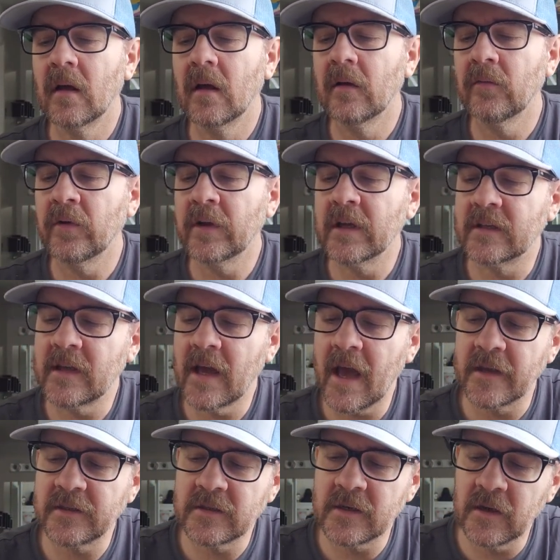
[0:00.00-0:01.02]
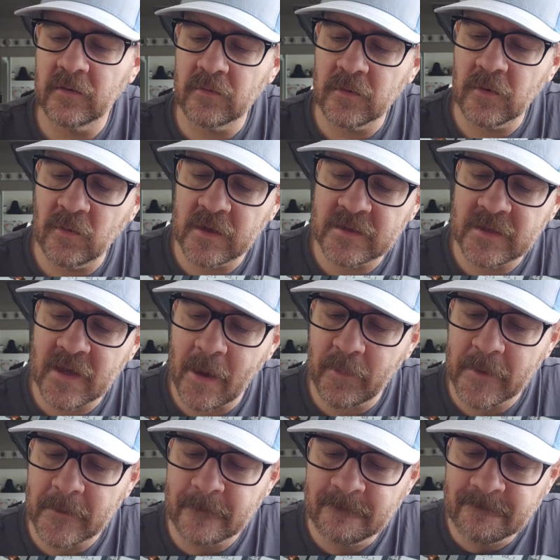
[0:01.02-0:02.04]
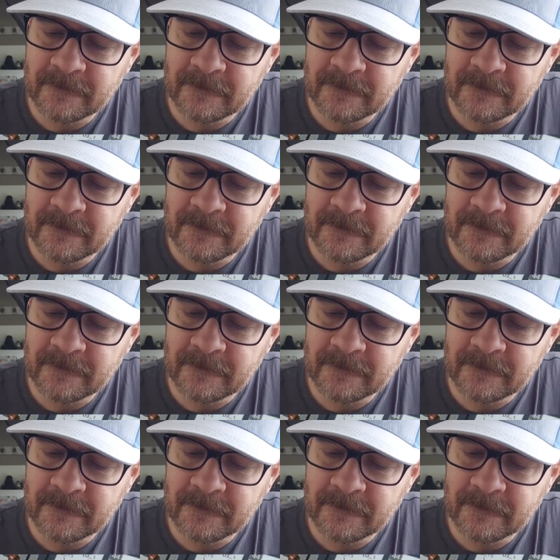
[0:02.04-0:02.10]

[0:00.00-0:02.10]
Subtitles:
reattach. And I don't know what's happened.